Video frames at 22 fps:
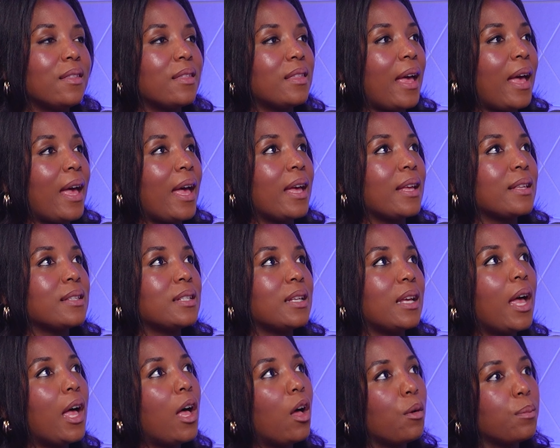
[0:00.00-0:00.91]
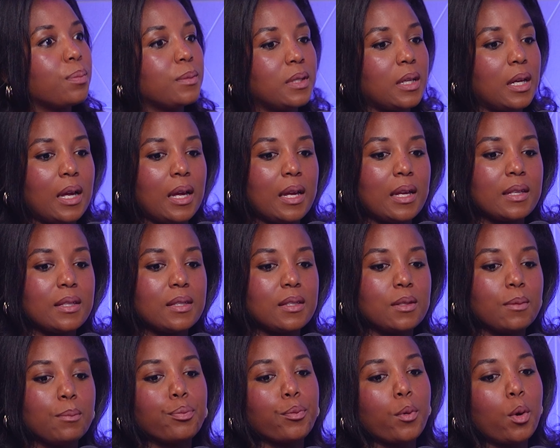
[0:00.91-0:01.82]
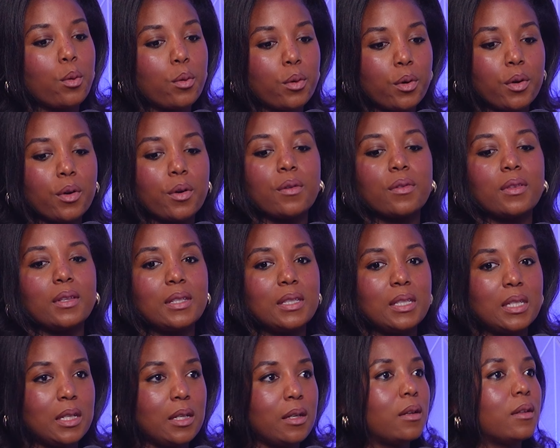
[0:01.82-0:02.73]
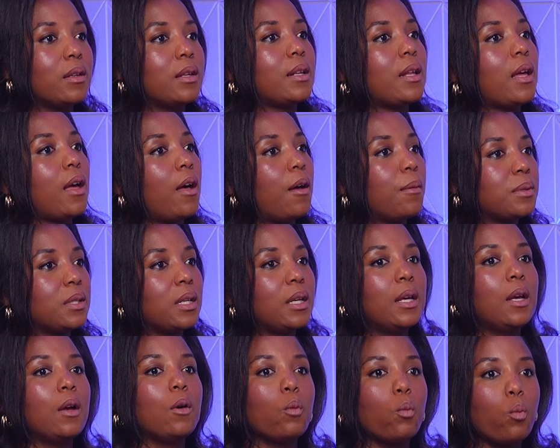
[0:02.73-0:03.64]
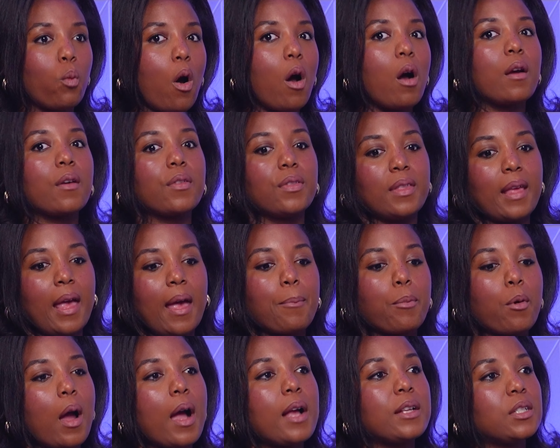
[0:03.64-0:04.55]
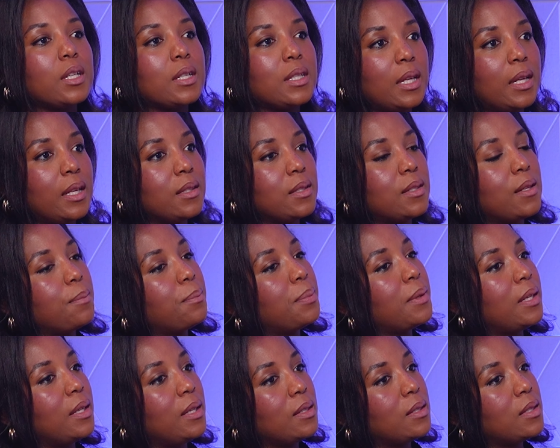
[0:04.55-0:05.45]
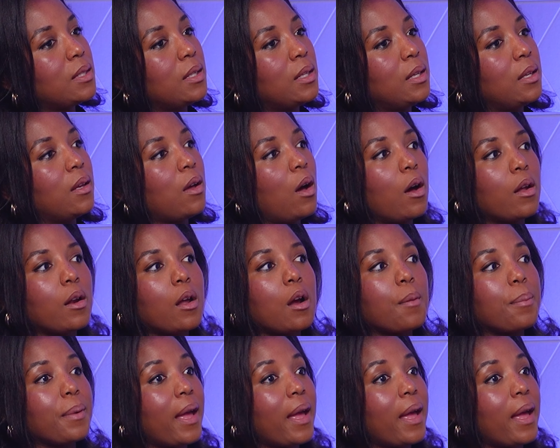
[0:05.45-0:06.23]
that helped us broker the deal and helped walk that project into BET on our